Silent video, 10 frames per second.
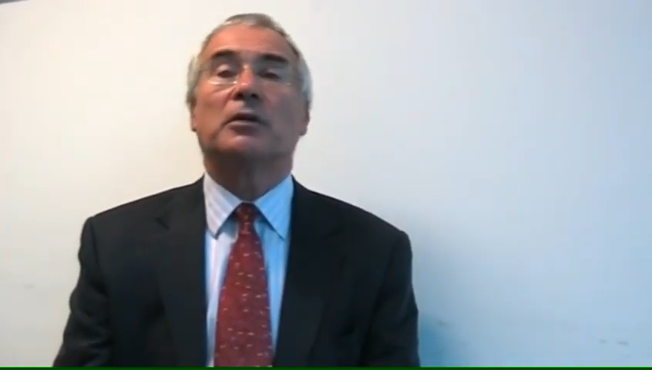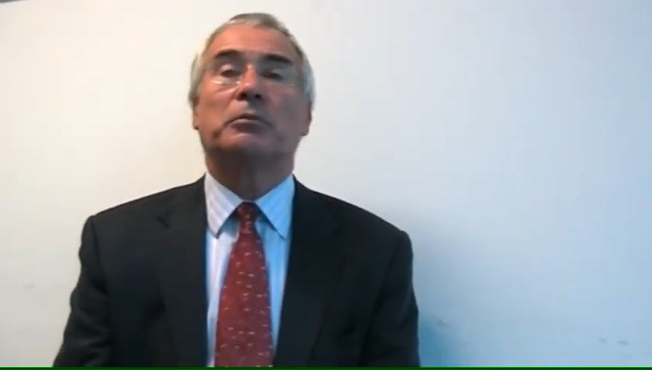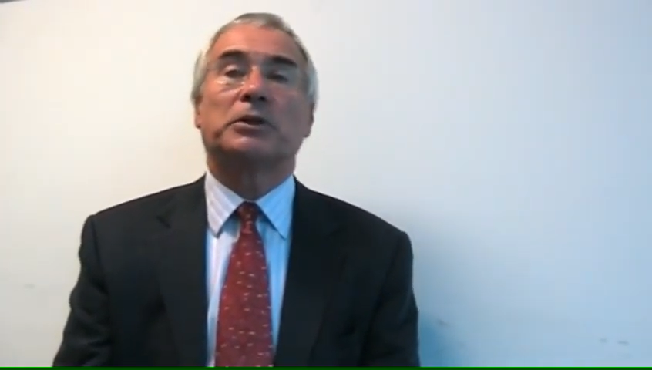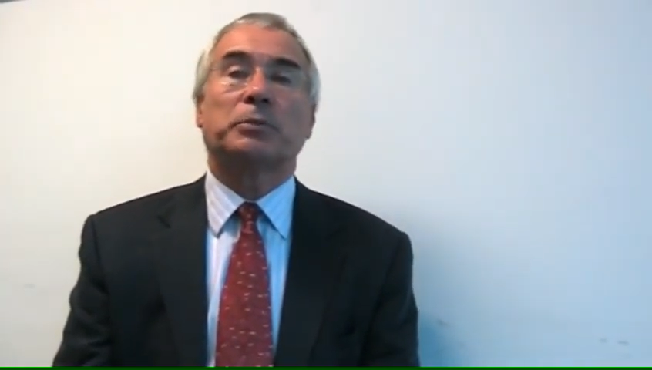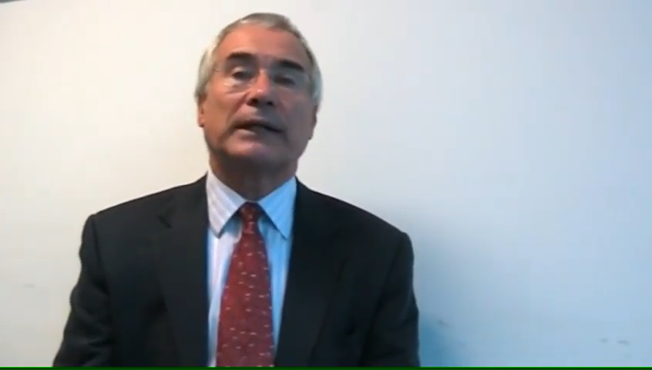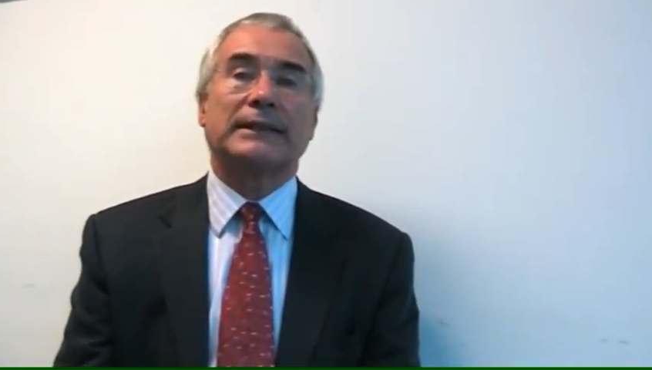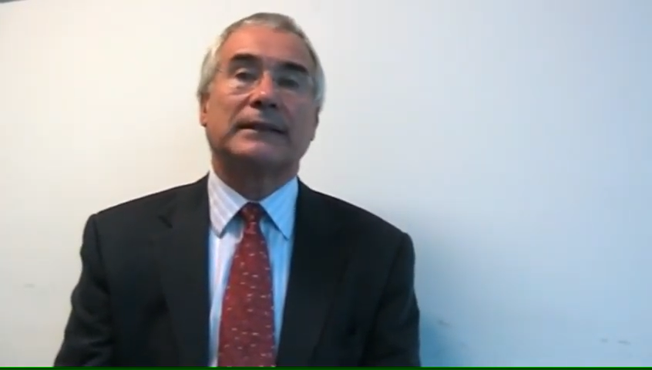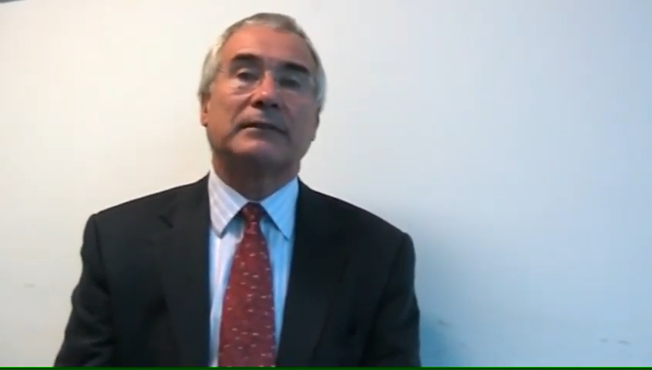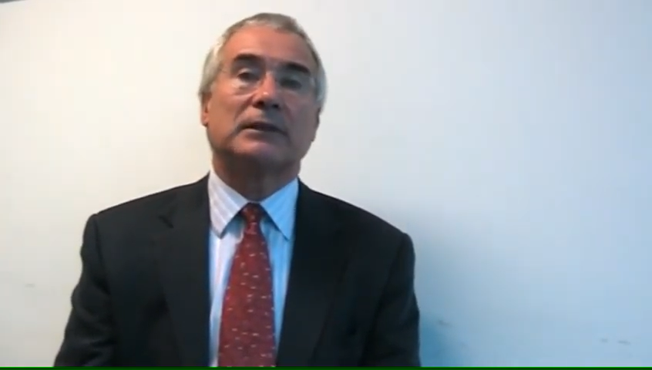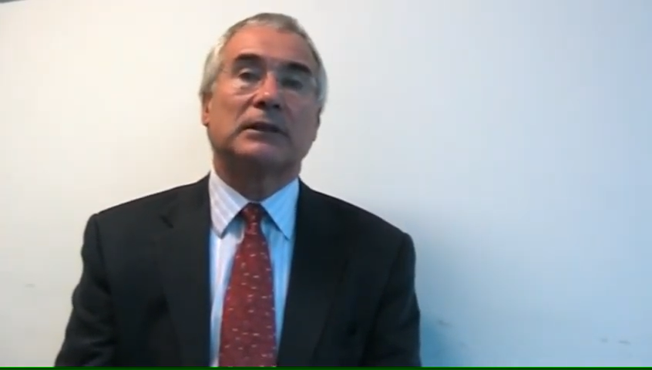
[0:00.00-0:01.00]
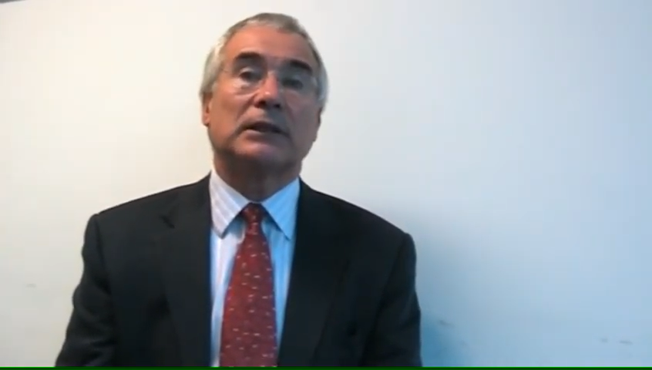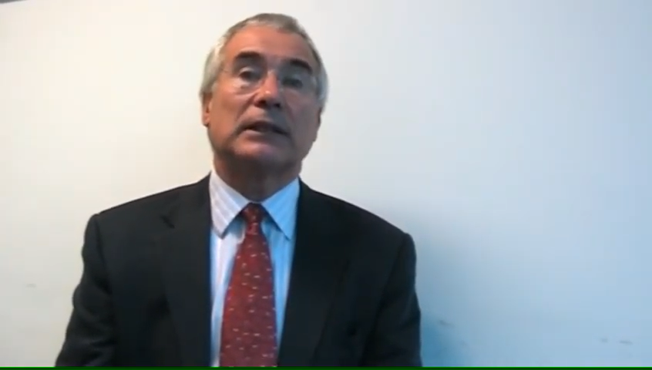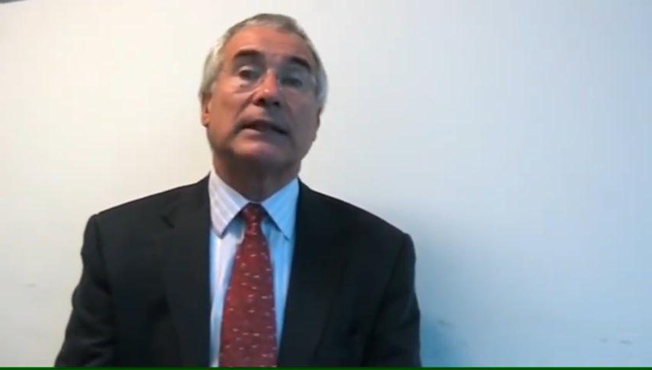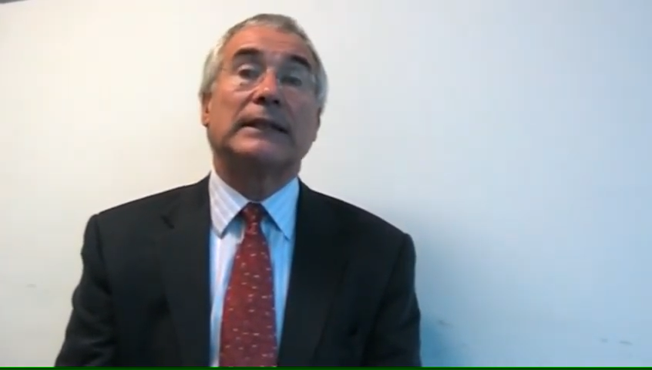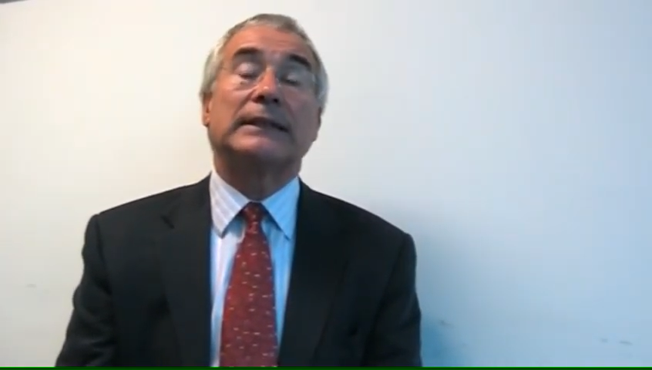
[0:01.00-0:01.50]
perspectives
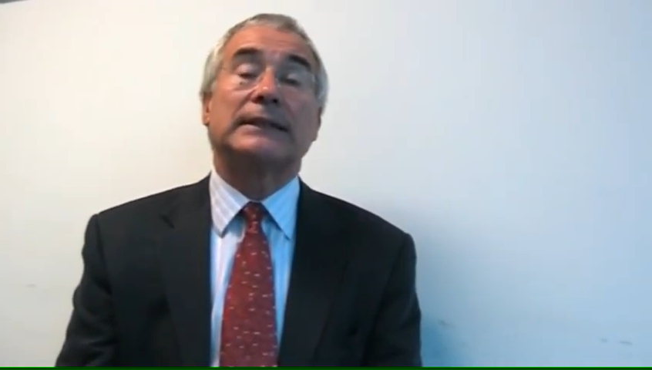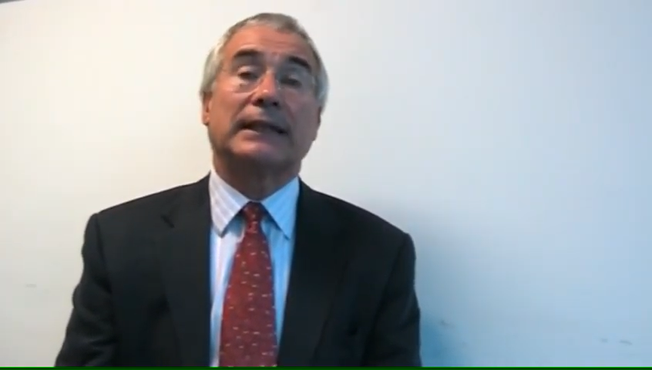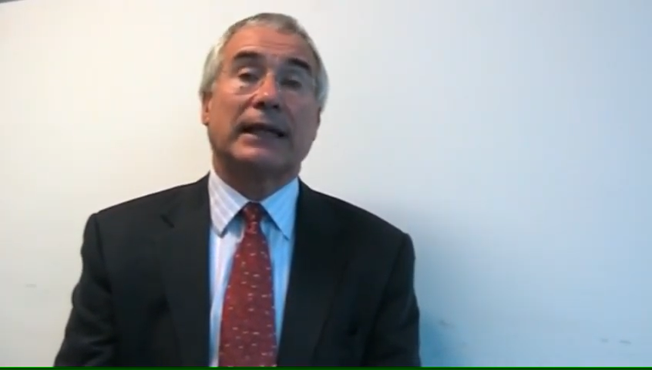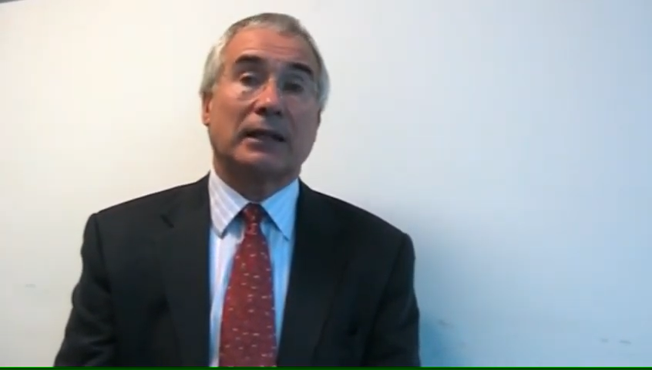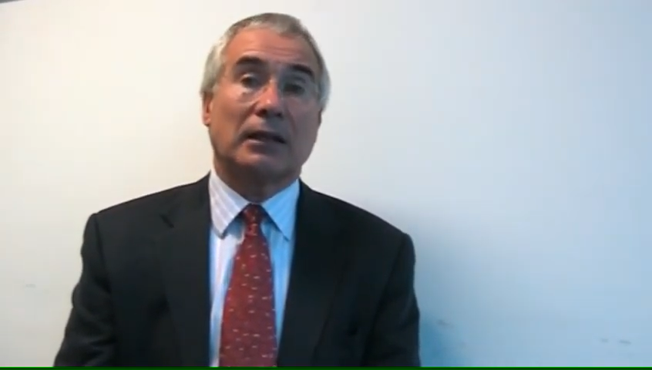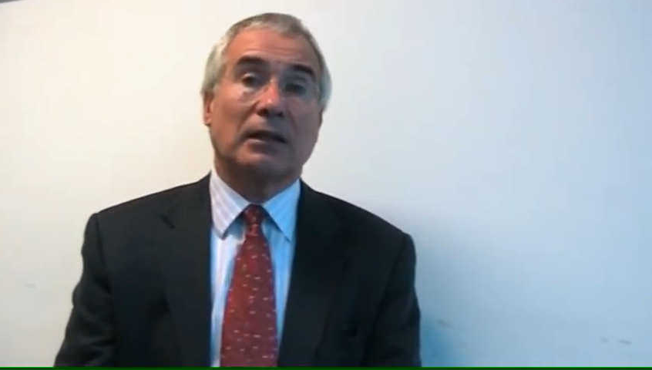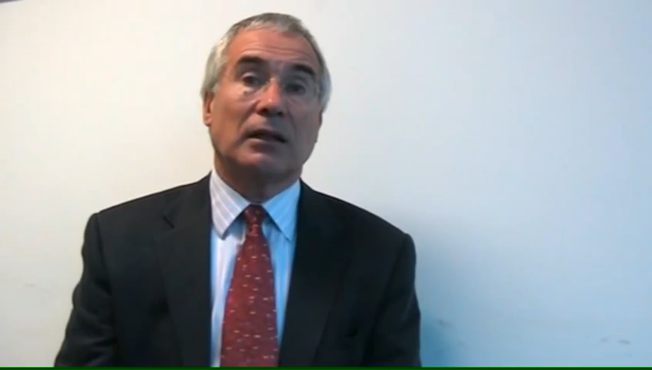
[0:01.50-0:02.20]
together.